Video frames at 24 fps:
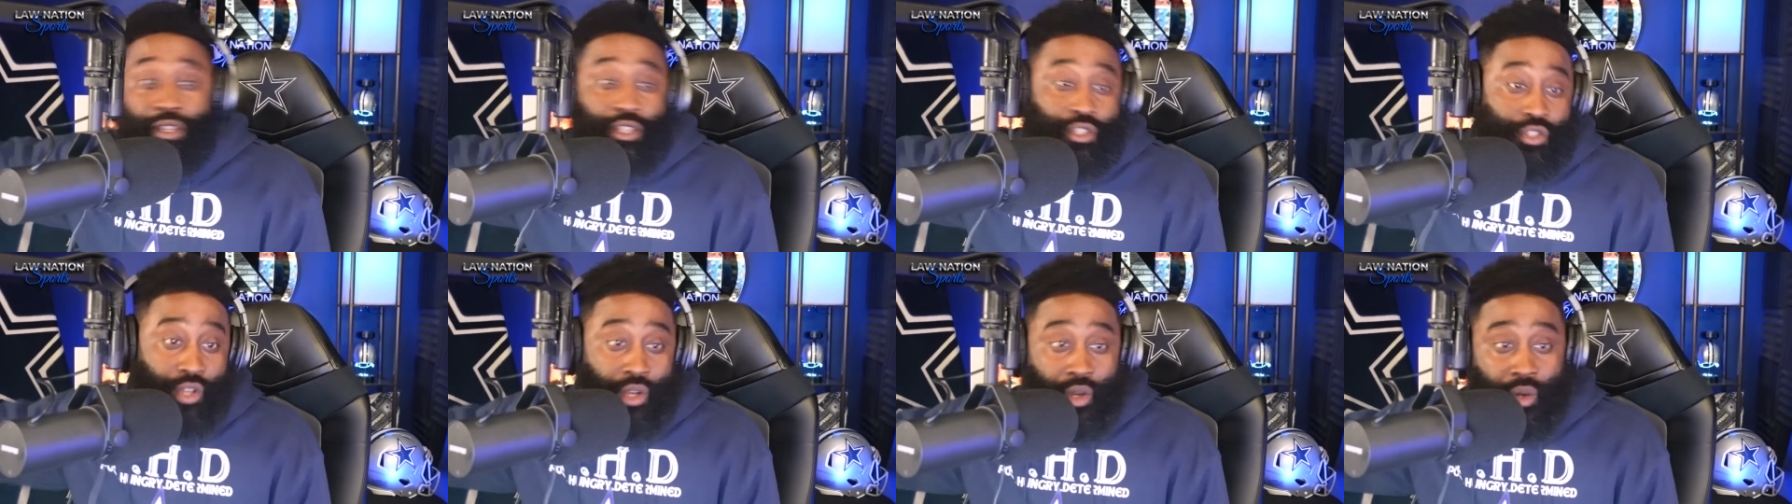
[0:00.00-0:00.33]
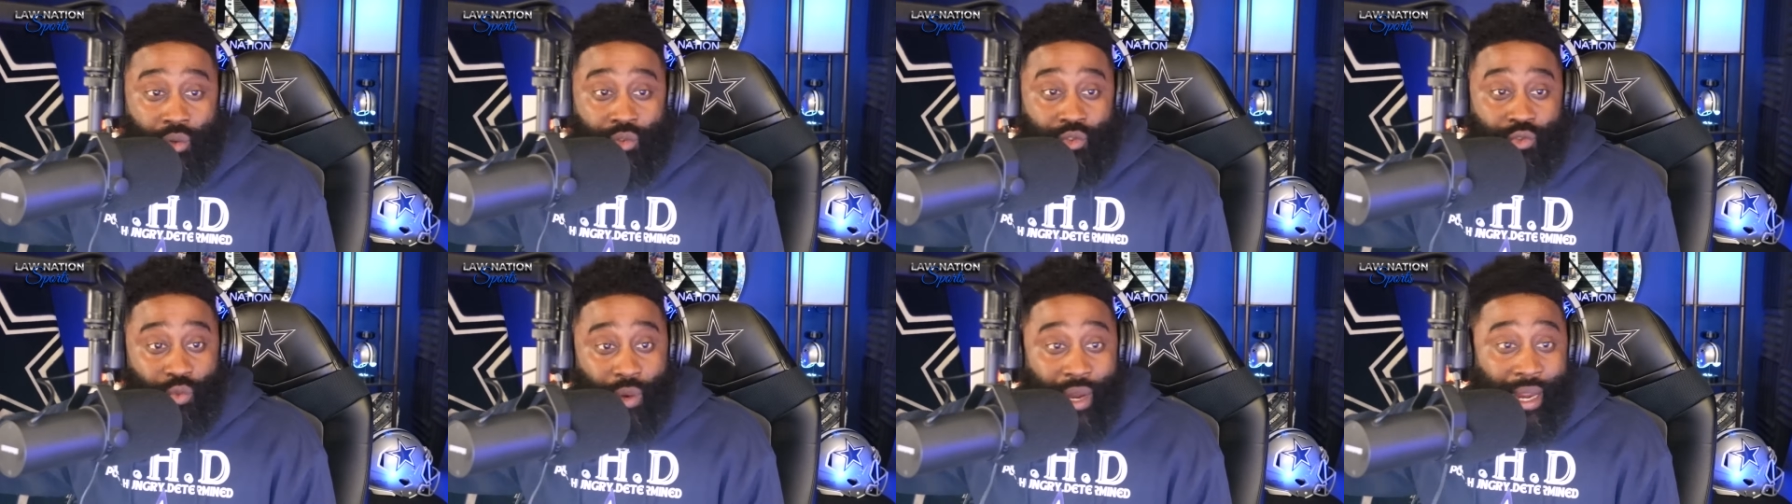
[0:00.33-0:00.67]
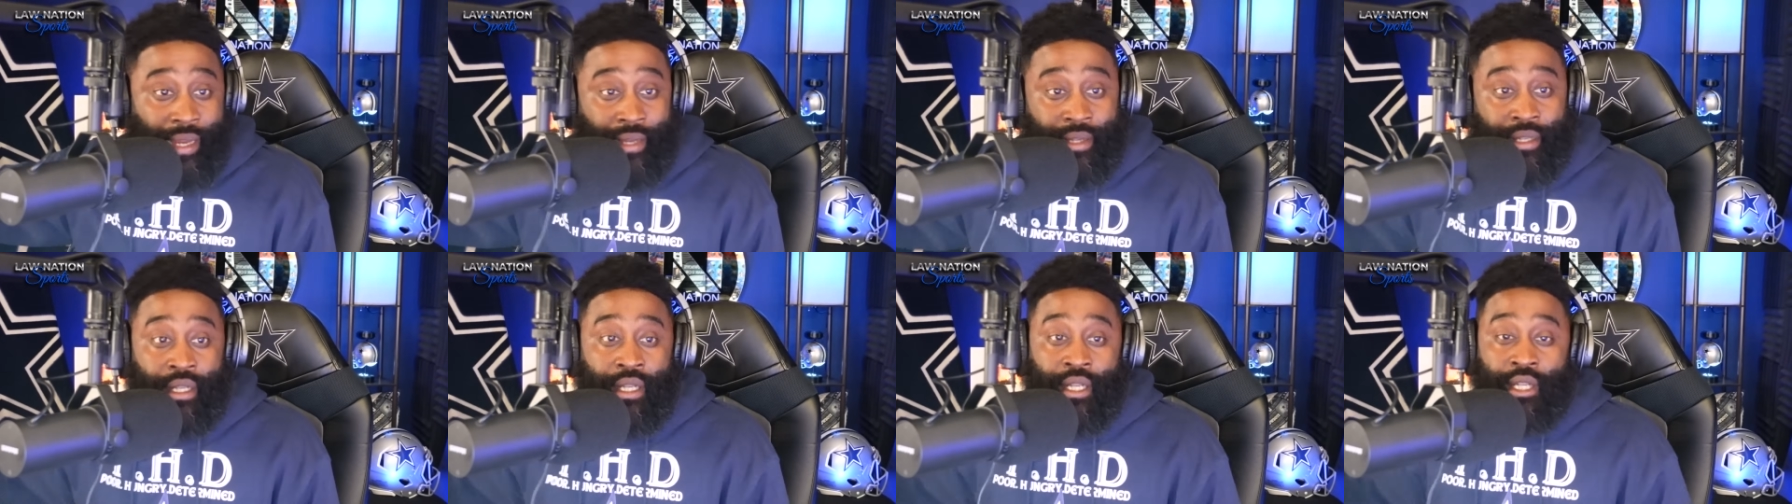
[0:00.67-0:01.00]
Jones,
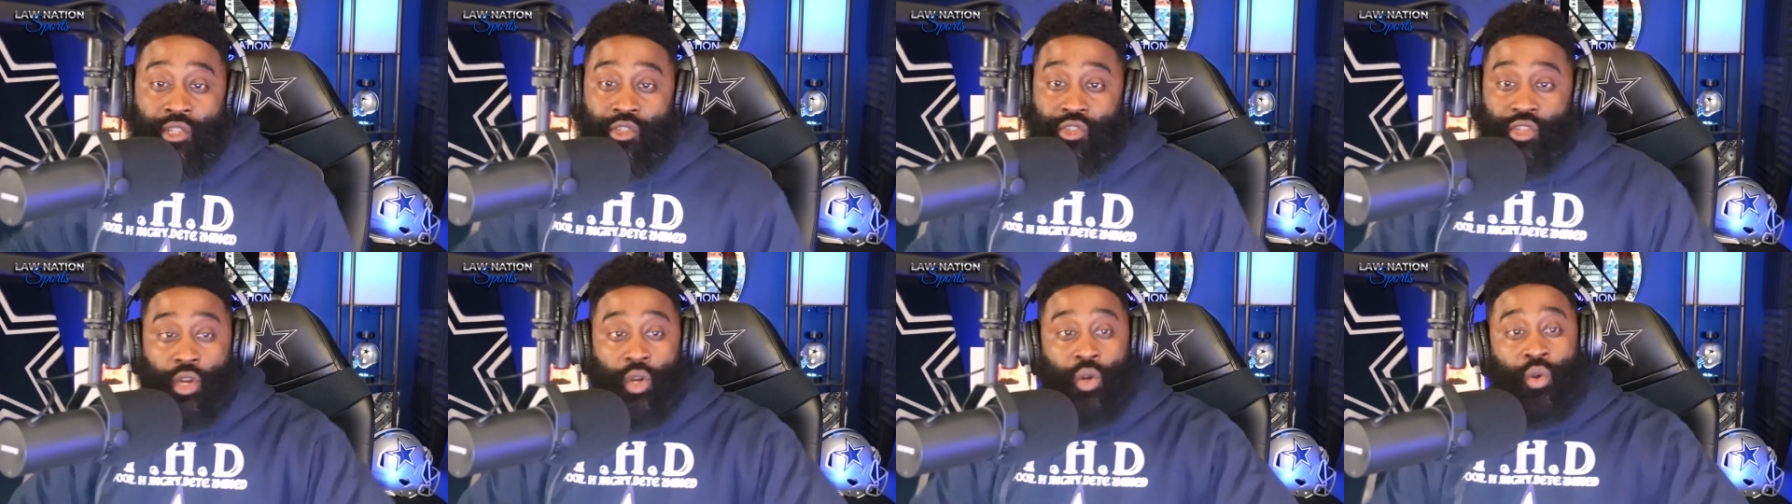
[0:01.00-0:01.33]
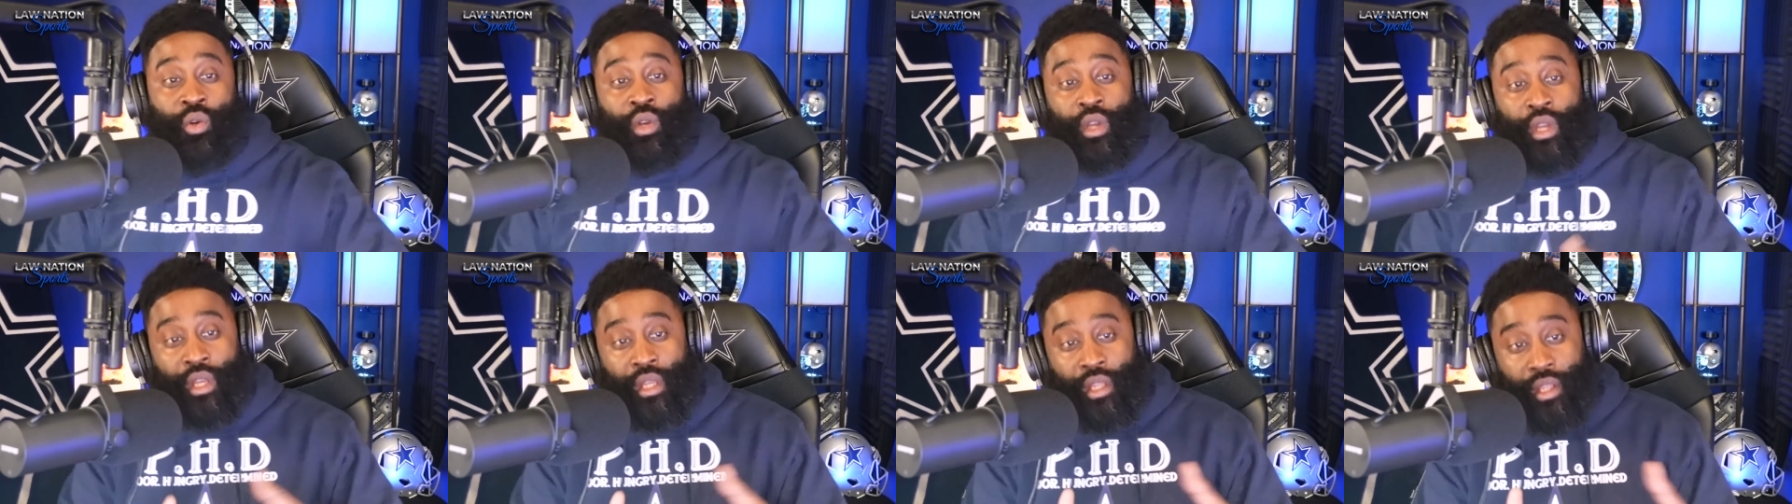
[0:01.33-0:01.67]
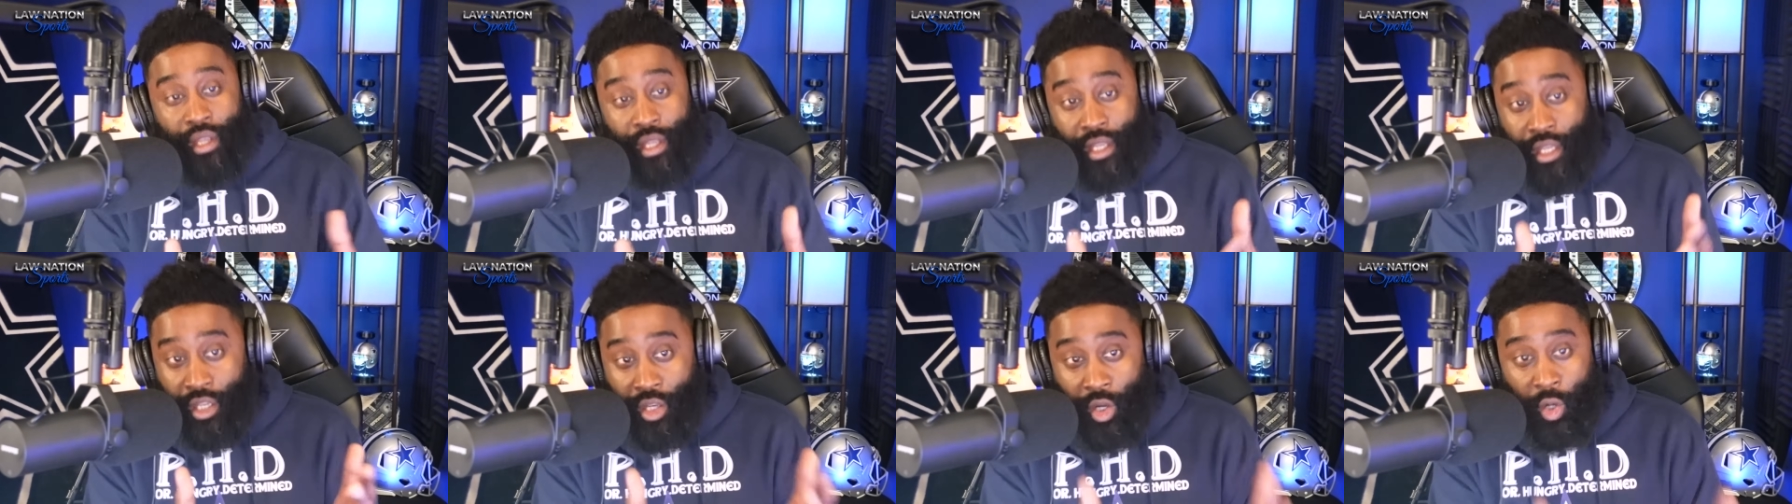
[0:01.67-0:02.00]
right? So
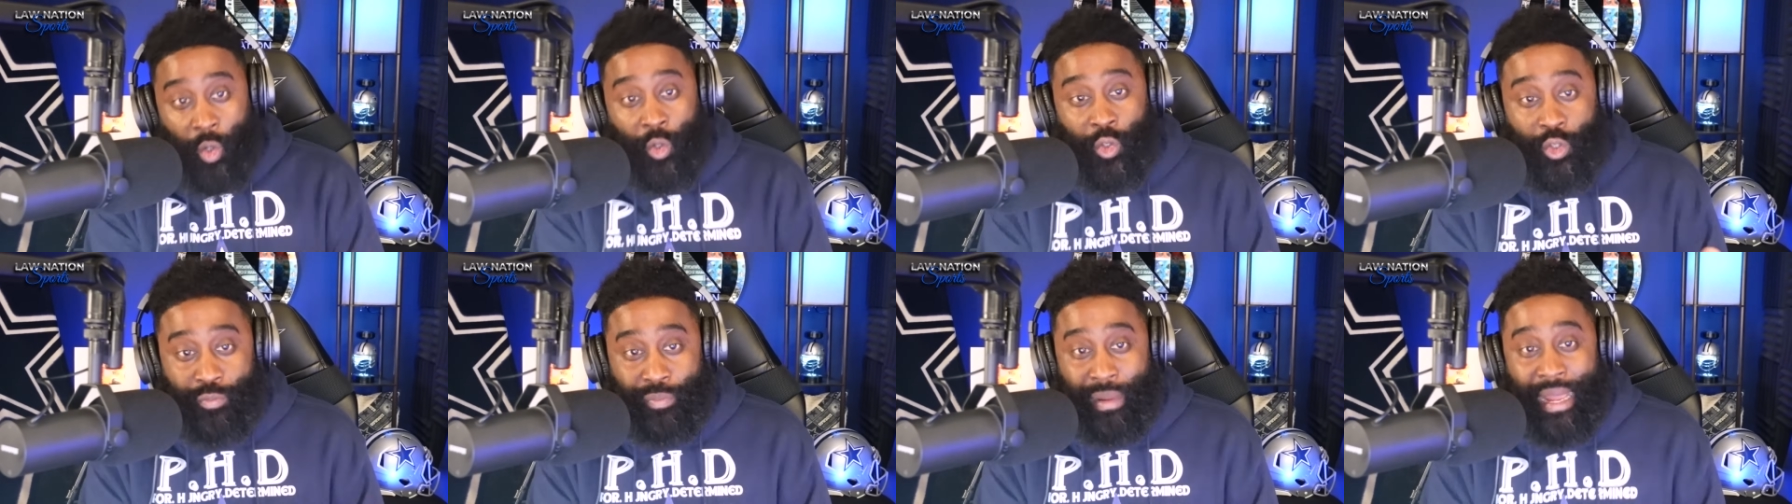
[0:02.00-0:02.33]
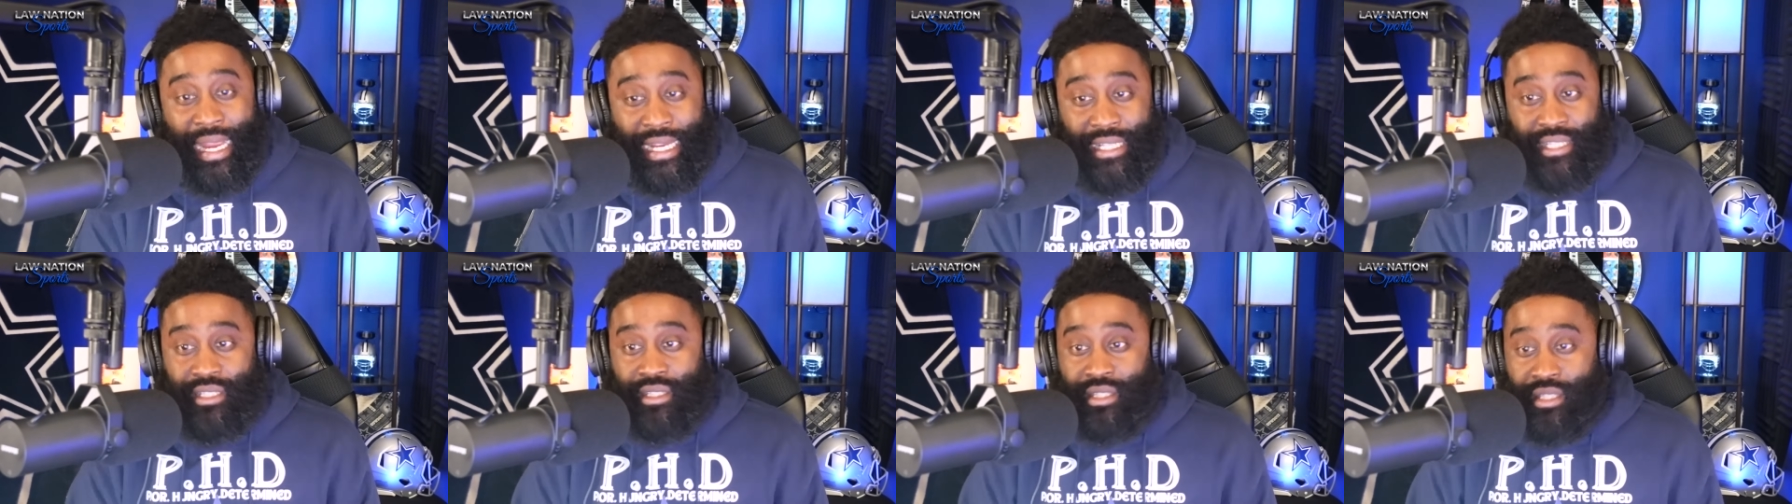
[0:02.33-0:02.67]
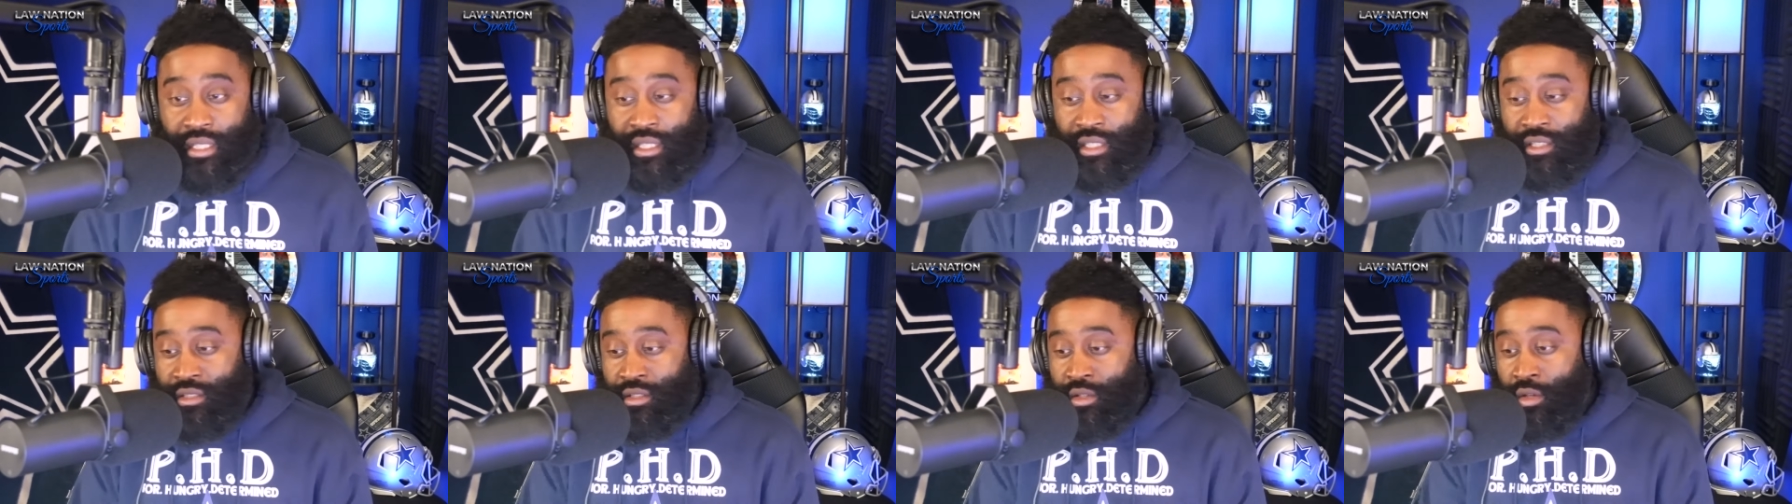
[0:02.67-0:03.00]
it goes back to
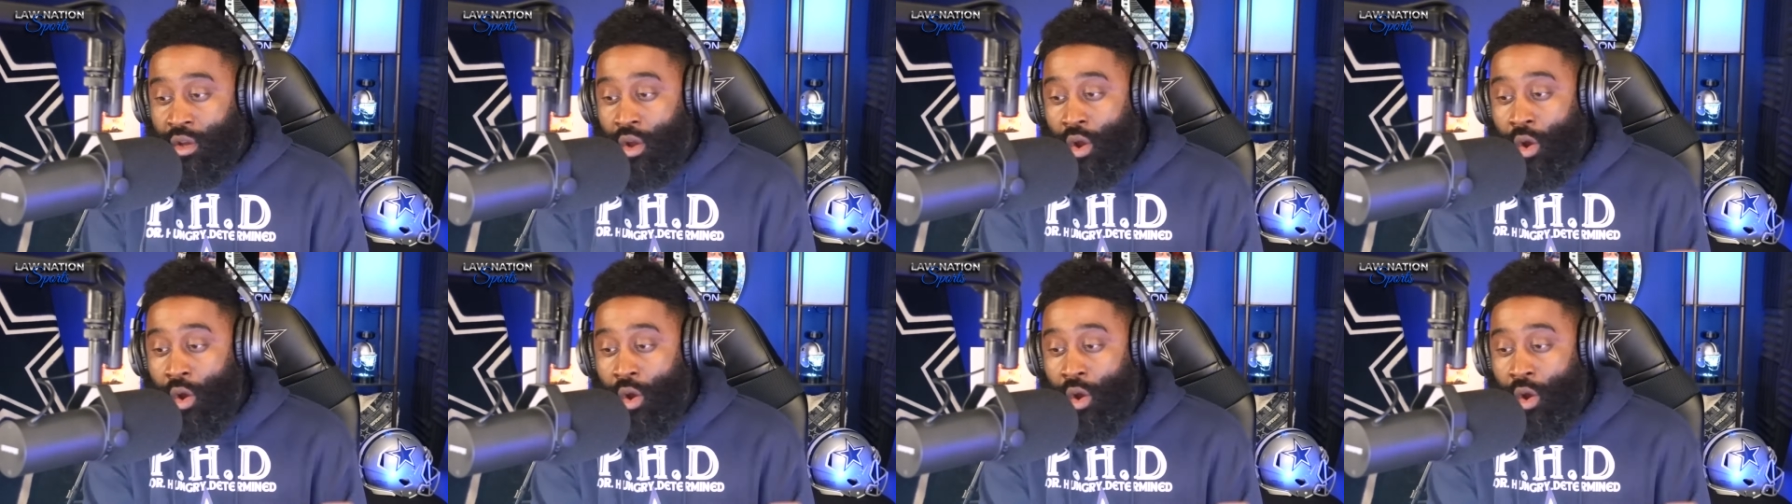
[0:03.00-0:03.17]
this.